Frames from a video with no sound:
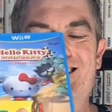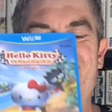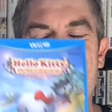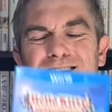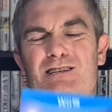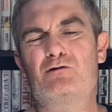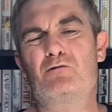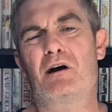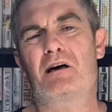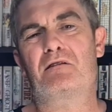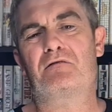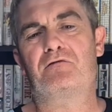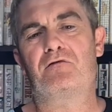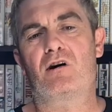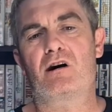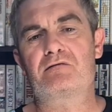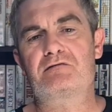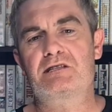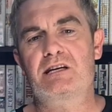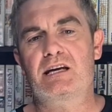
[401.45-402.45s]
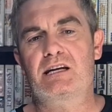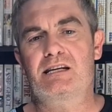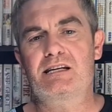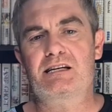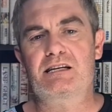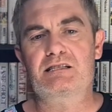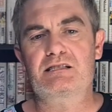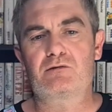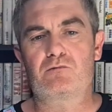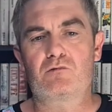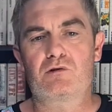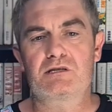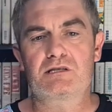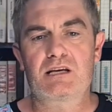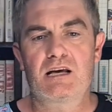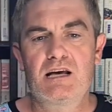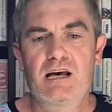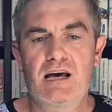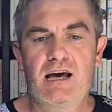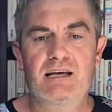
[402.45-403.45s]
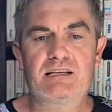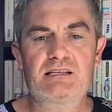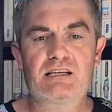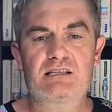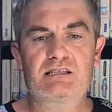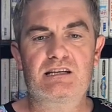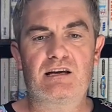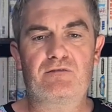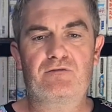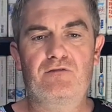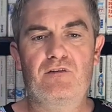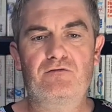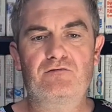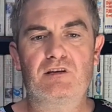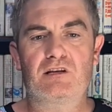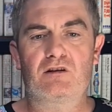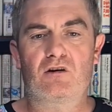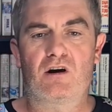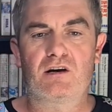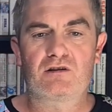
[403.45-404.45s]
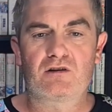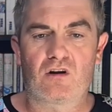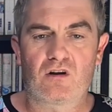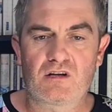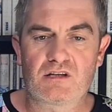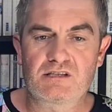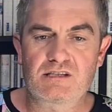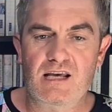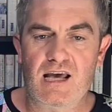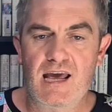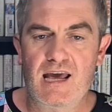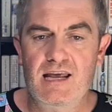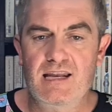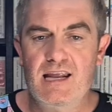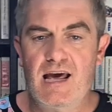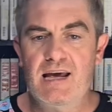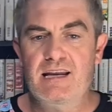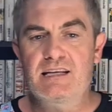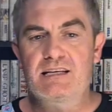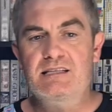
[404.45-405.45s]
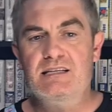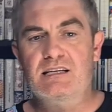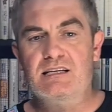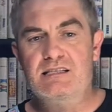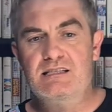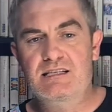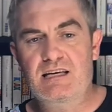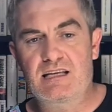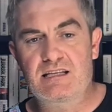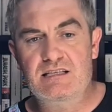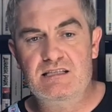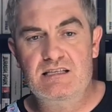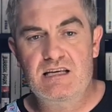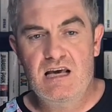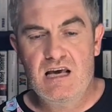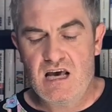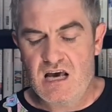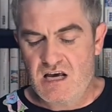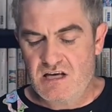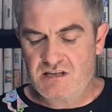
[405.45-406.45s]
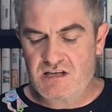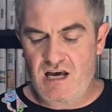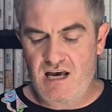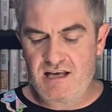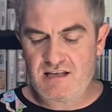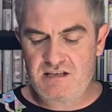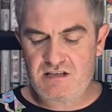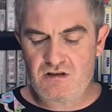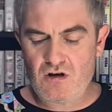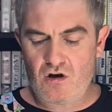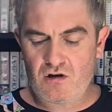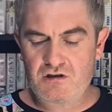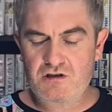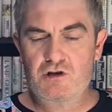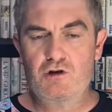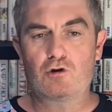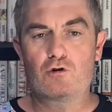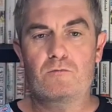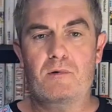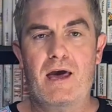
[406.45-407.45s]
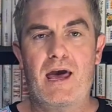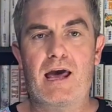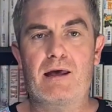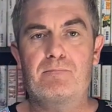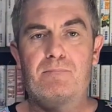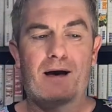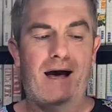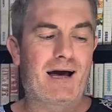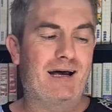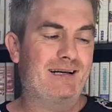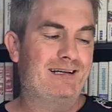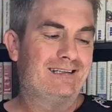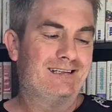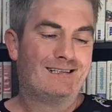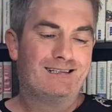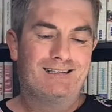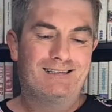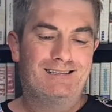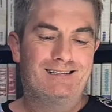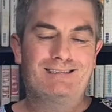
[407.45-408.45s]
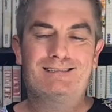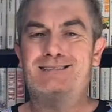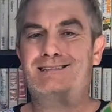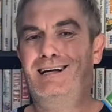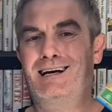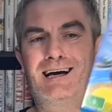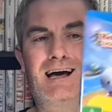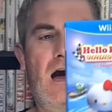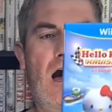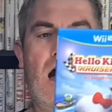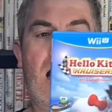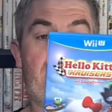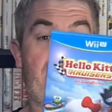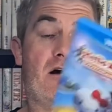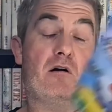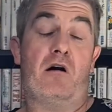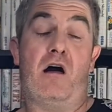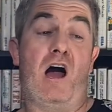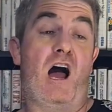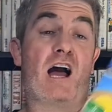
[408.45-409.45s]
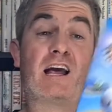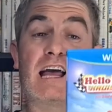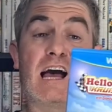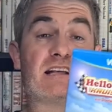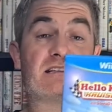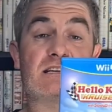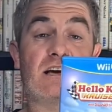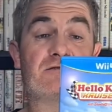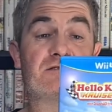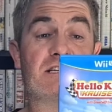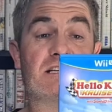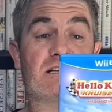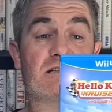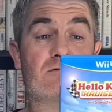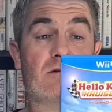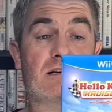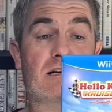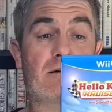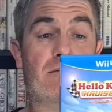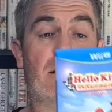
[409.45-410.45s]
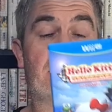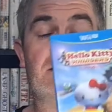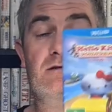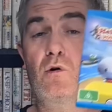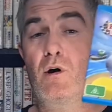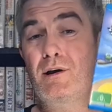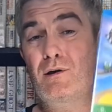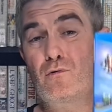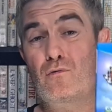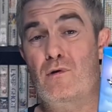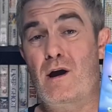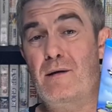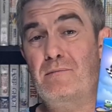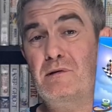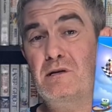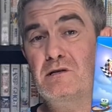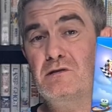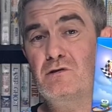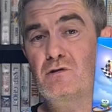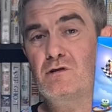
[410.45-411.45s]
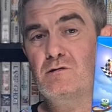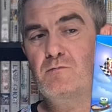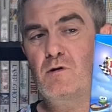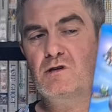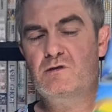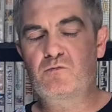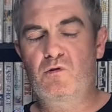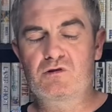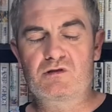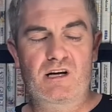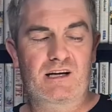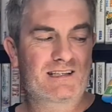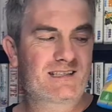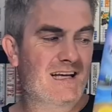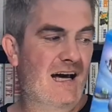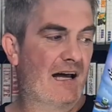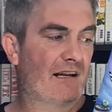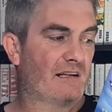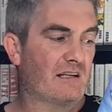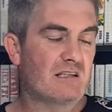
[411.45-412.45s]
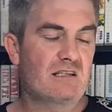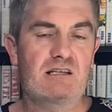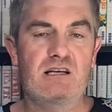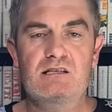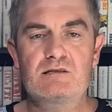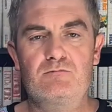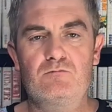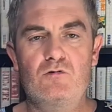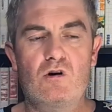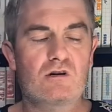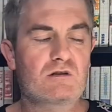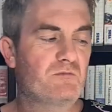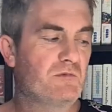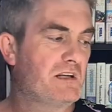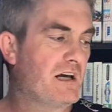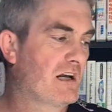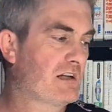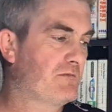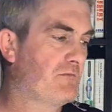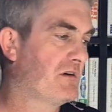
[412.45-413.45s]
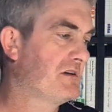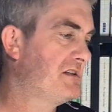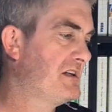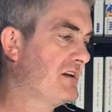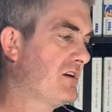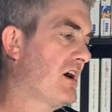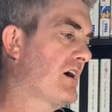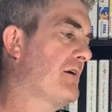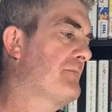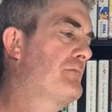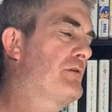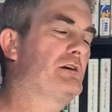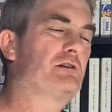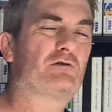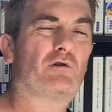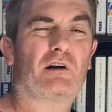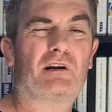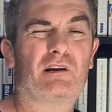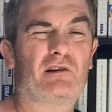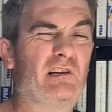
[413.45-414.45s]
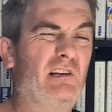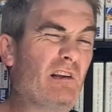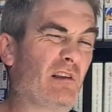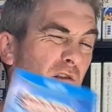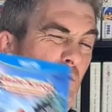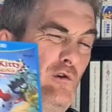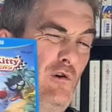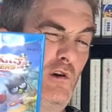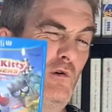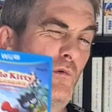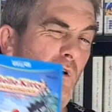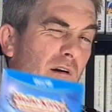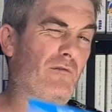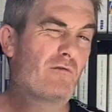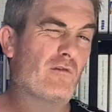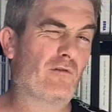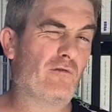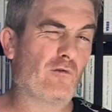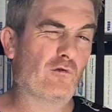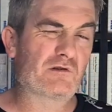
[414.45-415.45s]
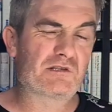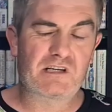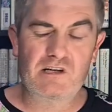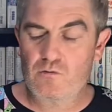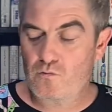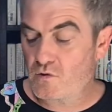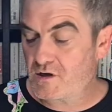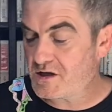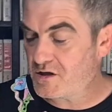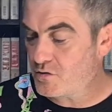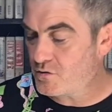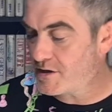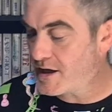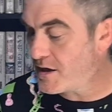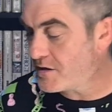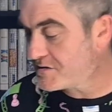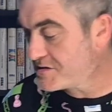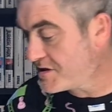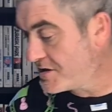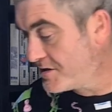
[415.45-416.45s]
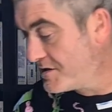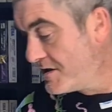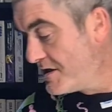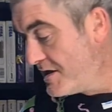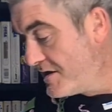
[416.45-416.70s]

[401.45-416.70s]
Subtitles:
It's a 2 out of 5, sadly, because it sits at $59.86. So it's not too bad, but I can't say I've seen this one come up, so I grabbed it as soon as possible. I was like, done. This knocks me down to my set. Like, I'm pretty sure I only need 31 for a full set of Wii U now, so